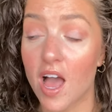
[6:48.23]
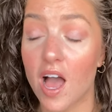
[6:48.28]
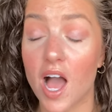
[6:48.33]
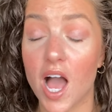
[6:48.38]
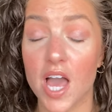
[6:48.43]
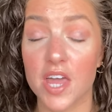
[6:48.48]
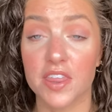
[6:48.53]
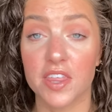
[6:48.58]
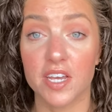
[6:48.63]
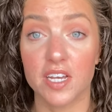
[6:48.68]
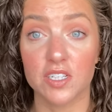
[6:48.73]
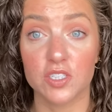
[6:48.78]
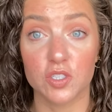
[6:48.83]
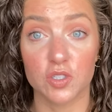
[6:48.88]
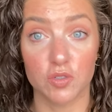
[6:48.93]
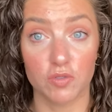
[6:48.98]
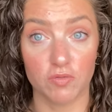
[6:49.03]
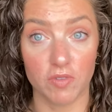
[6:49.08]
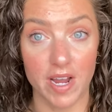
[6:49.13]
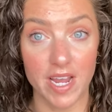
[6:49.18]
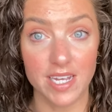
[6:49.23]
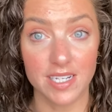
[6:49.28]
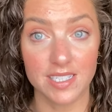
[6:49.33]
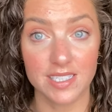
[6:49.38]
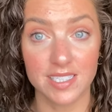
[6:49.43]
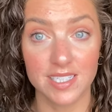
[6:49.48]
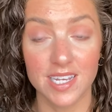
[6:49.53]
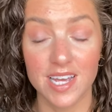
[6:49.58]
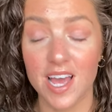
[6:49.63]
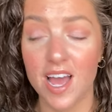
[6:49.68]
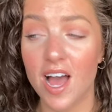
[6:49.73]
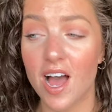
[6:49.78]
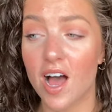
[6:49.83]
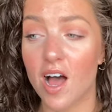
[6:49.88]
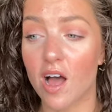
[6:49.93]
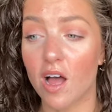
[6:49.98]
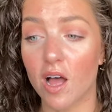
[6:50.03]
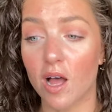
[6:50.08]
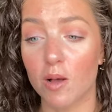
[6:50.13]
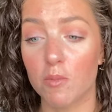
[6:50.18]
I think it's great.
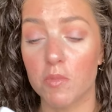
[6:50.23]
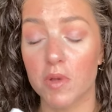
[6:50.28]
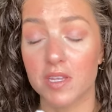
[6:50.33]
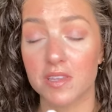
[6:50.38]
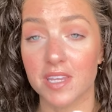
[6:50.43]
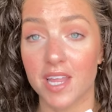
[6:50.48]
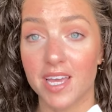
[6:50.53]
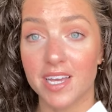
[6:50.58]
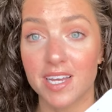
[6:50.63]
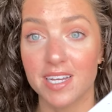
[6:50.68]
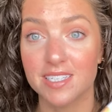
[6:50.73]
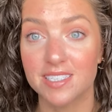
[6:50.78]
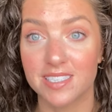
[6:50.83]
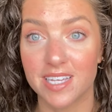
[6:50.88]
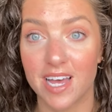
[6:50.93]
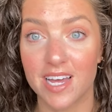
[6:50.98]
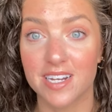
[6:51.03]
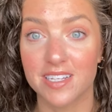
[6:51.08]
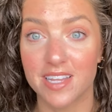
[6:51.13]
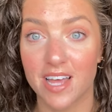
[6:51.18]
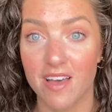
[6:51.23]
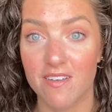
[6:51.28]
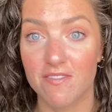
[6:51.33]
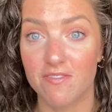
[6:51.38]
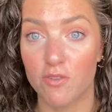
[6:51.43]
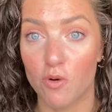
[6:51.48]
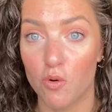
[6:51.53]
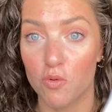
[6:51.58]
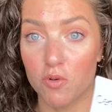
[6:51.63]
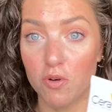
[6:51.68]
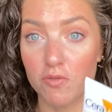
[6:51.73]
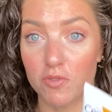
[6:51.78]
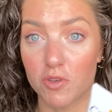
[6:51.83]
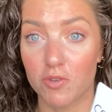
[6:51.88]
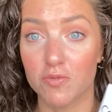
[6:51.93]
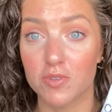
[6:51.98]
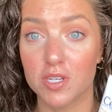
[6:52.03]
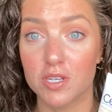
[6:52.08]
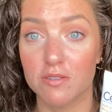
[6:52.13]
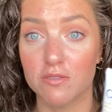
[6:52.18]
Um, and like I said in that full review
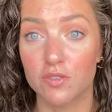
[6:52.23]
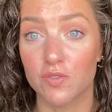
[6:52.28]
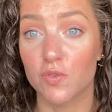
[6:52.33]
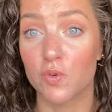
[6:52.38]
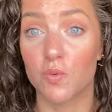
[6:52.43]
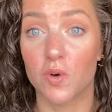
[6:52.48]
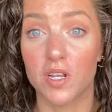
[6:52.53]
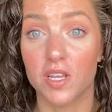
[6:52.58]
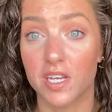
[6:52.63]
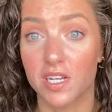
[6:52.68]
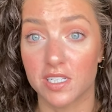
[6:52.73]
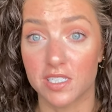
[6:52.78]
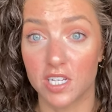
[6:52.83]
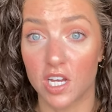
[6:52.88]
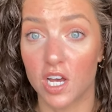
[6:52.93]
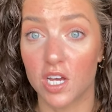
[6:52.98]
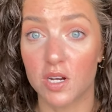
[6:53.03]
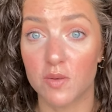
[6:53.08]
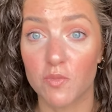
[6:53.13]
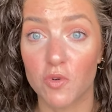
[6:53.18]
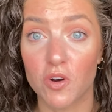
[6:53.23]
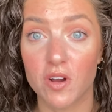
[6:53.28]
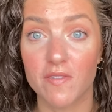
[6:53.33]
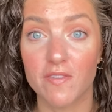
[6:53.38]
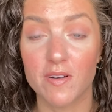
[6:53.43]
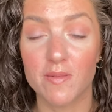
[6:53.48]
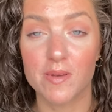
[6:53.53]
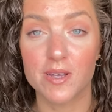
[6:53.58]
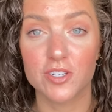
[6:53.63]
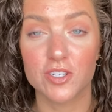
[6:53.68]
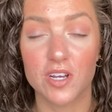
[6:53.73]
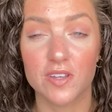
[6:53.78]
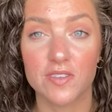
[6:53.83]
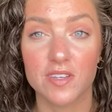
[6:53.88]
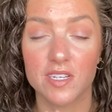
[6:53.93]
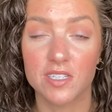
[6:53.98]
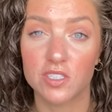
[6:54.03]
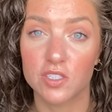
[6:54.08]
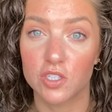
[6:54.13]
video, so if you want like a ton of more information on this,